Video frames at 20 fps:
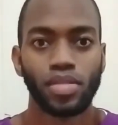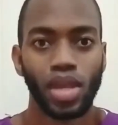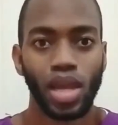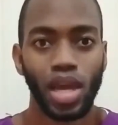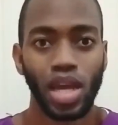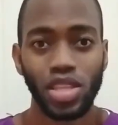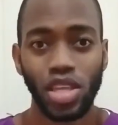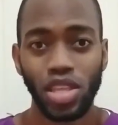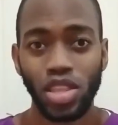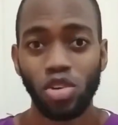
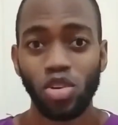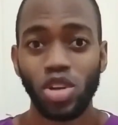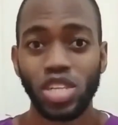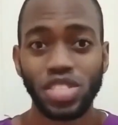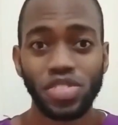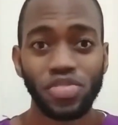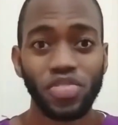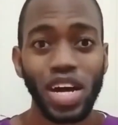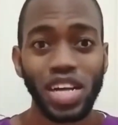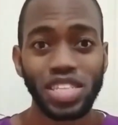Another risk
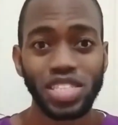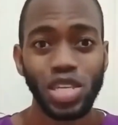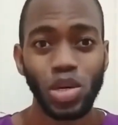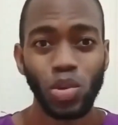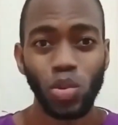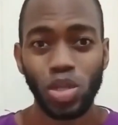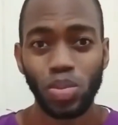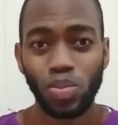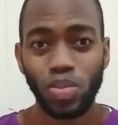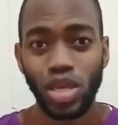factor
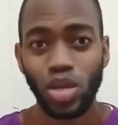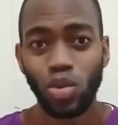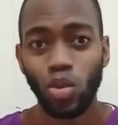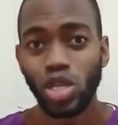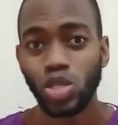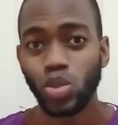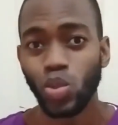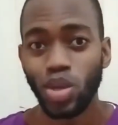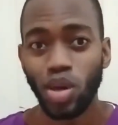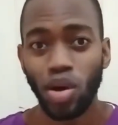would be what
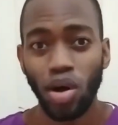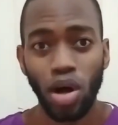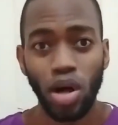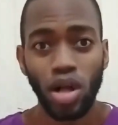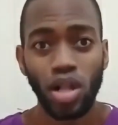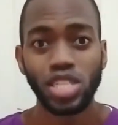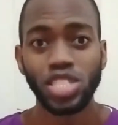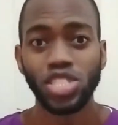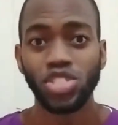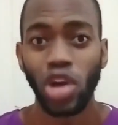we call
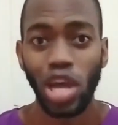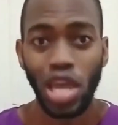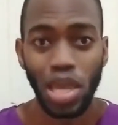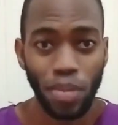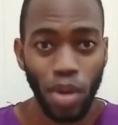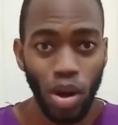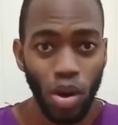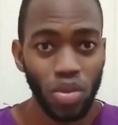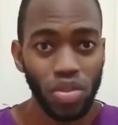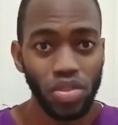dry
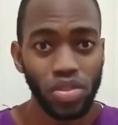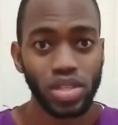mouth.